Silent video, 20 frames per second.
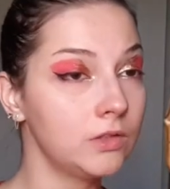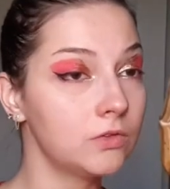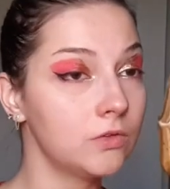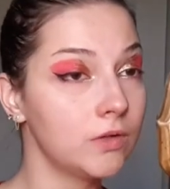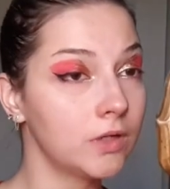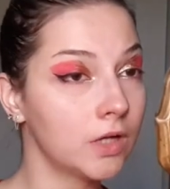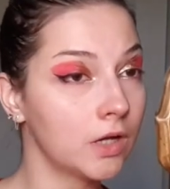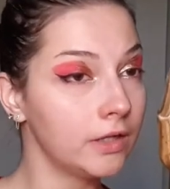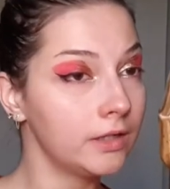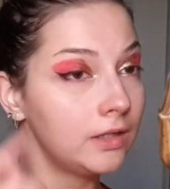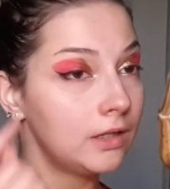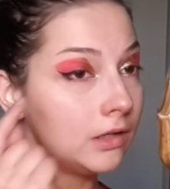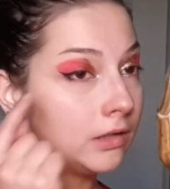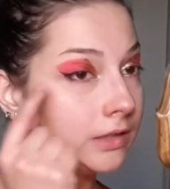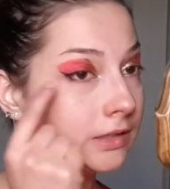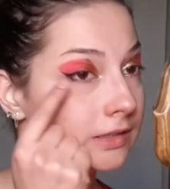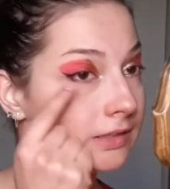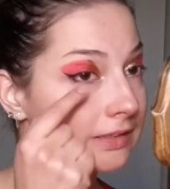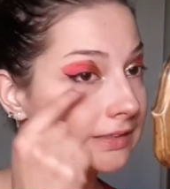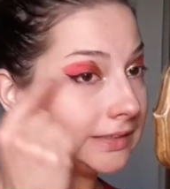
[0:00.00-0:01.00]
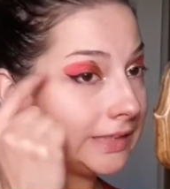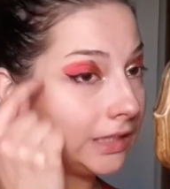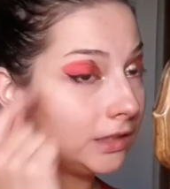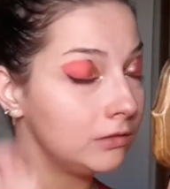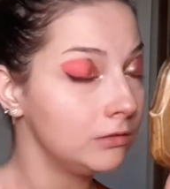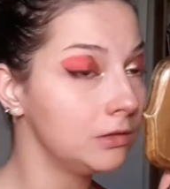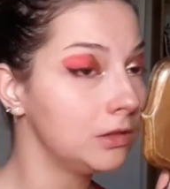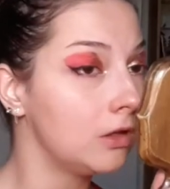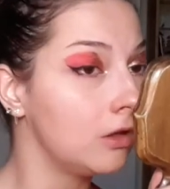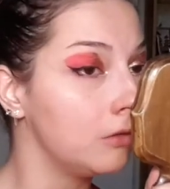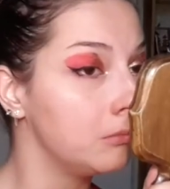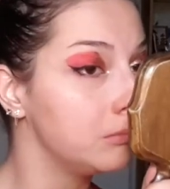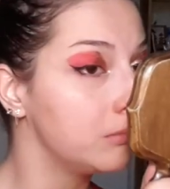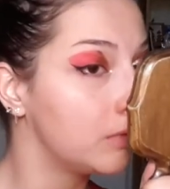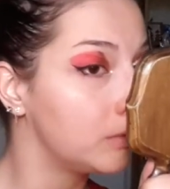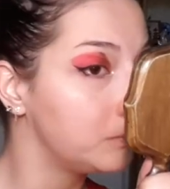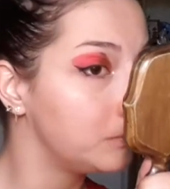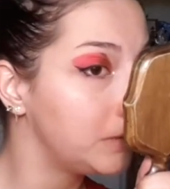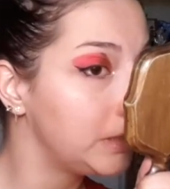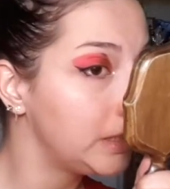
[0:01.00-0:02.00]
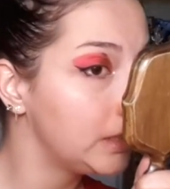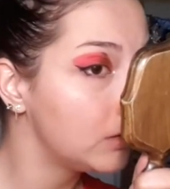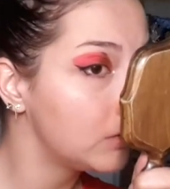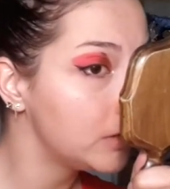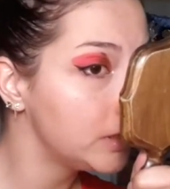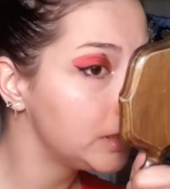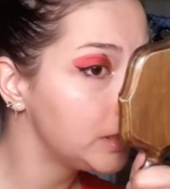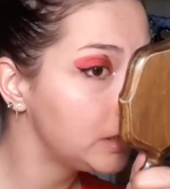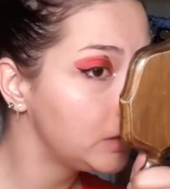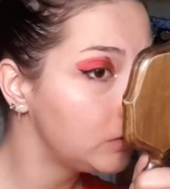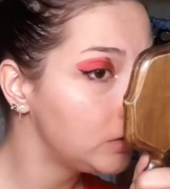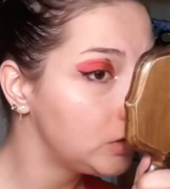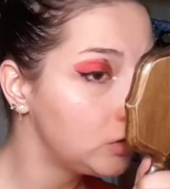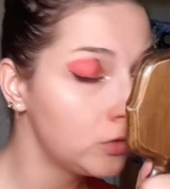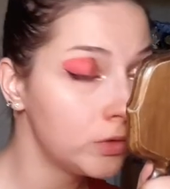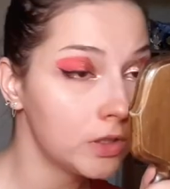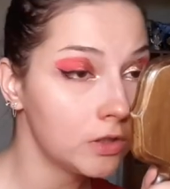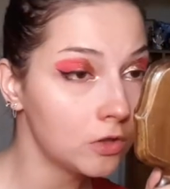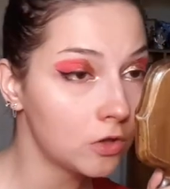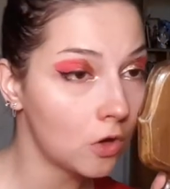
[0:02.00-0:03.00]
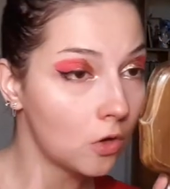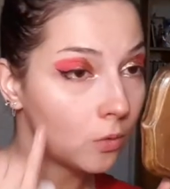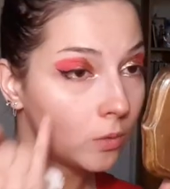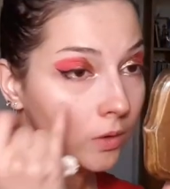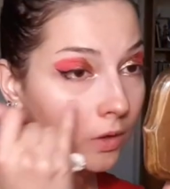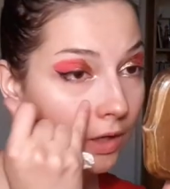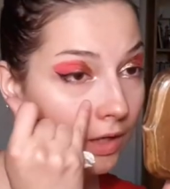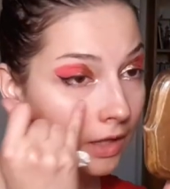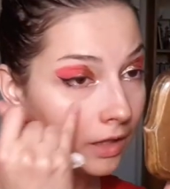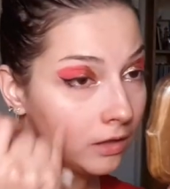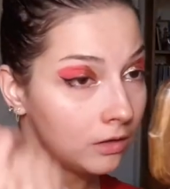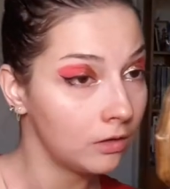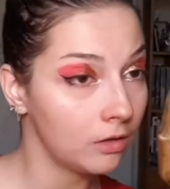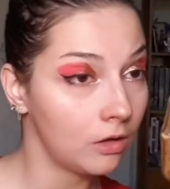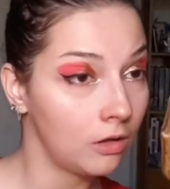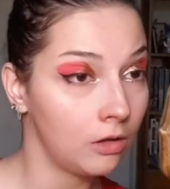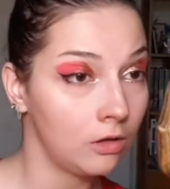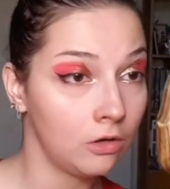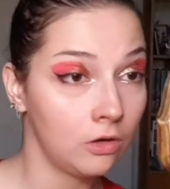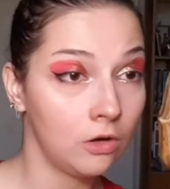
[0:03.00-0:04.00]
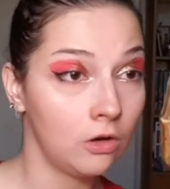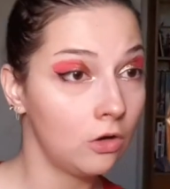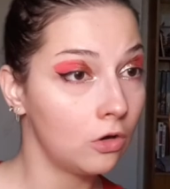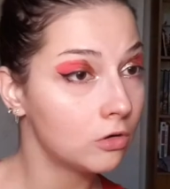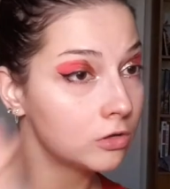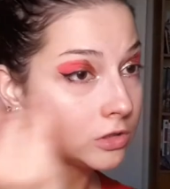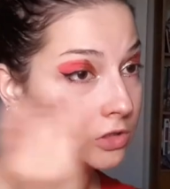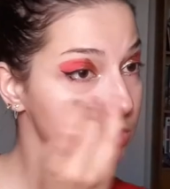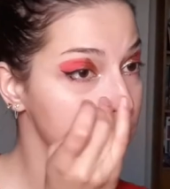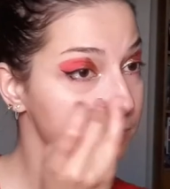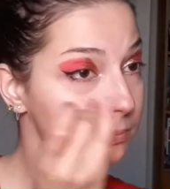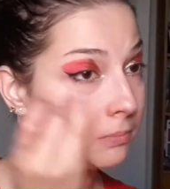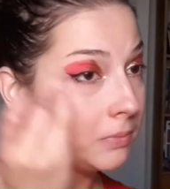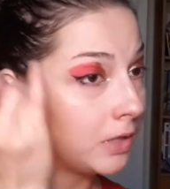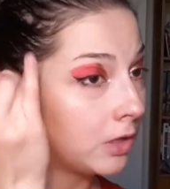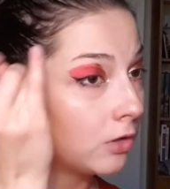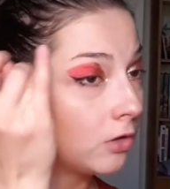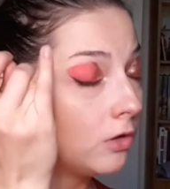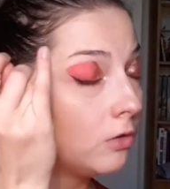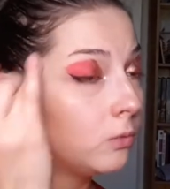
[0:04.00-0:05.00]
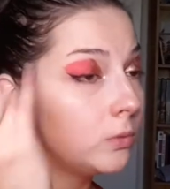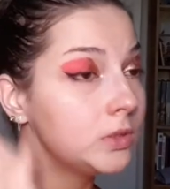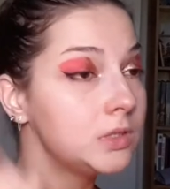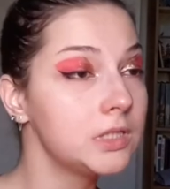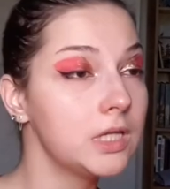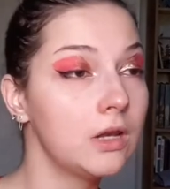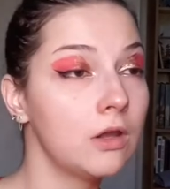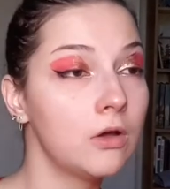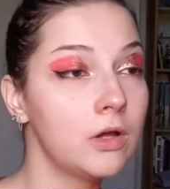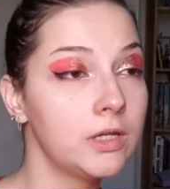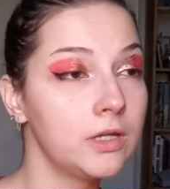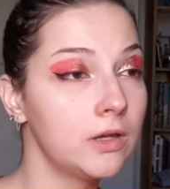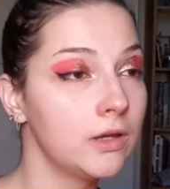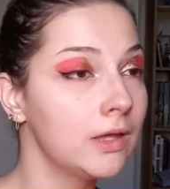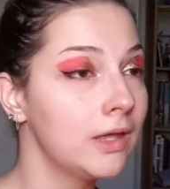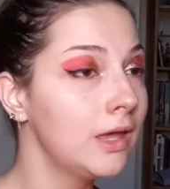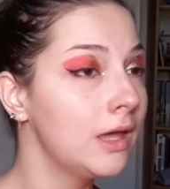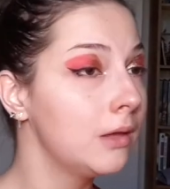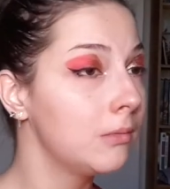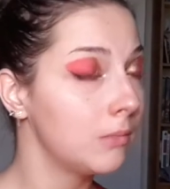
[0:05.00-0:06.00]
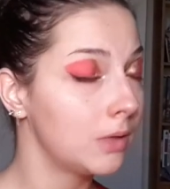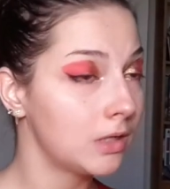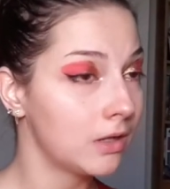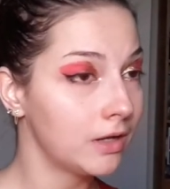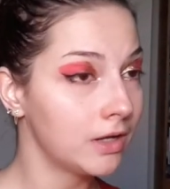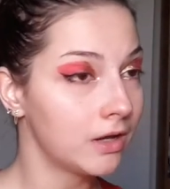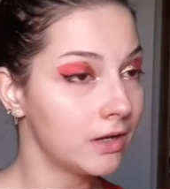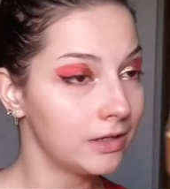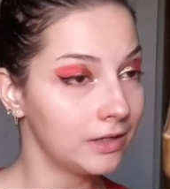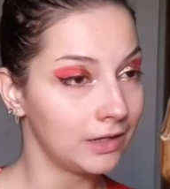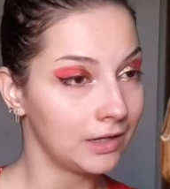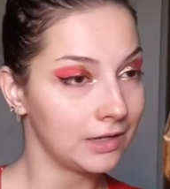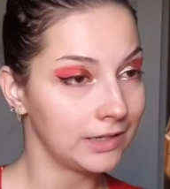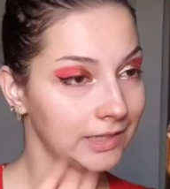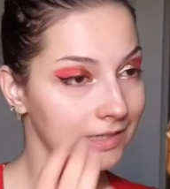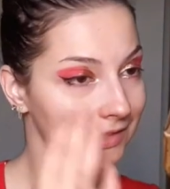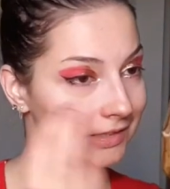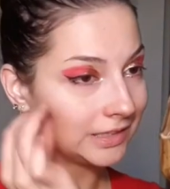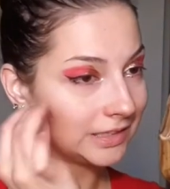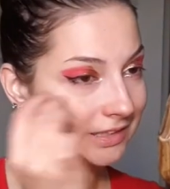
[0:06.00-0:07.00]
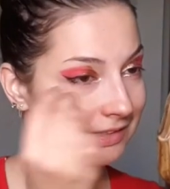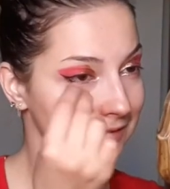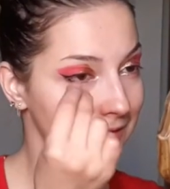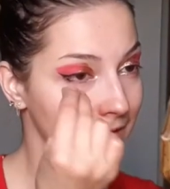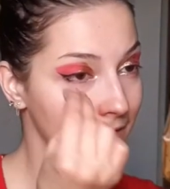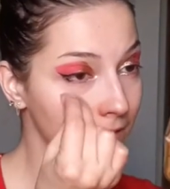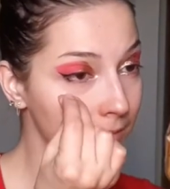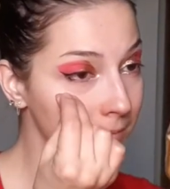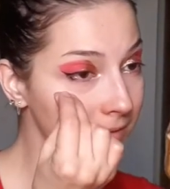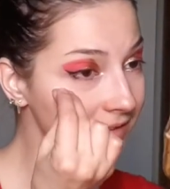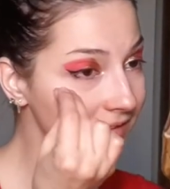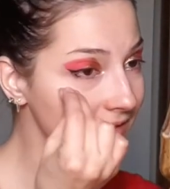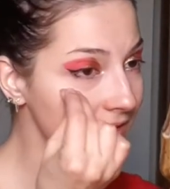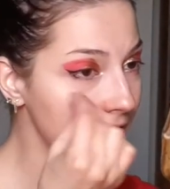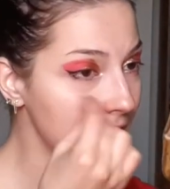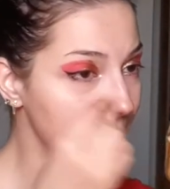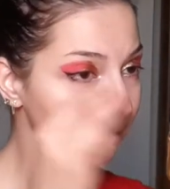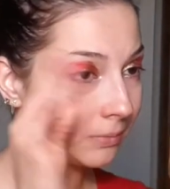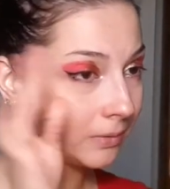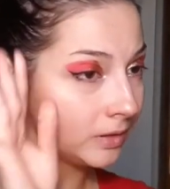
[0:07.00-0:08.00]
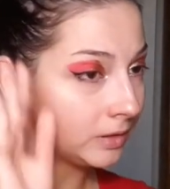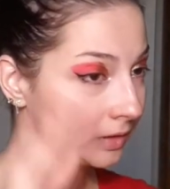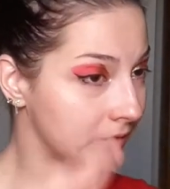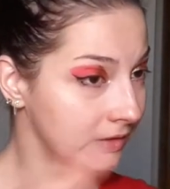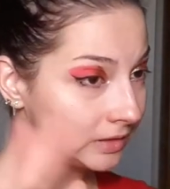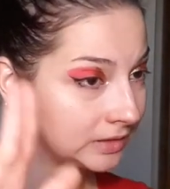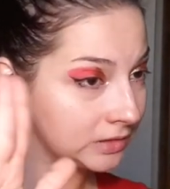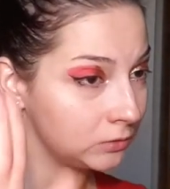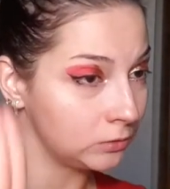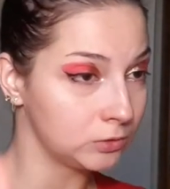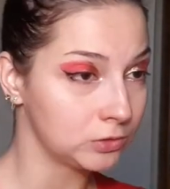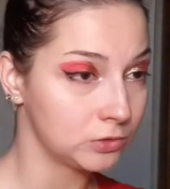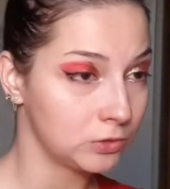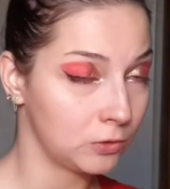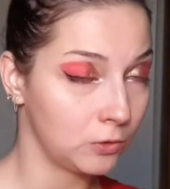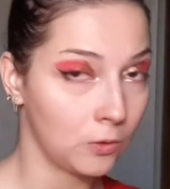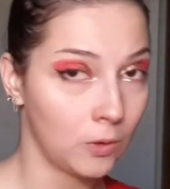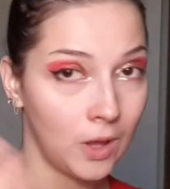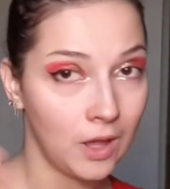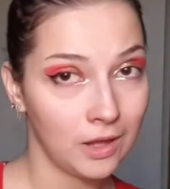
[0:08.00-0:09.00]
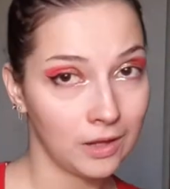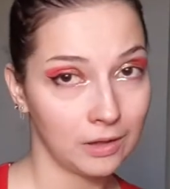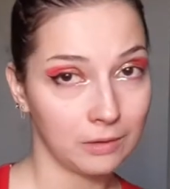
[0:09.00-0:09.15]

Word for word: now I kind of like this little uh, mini line here. You can go a, a lot bigger with the liner, but I kind of like it that it's a little bit there, but it's also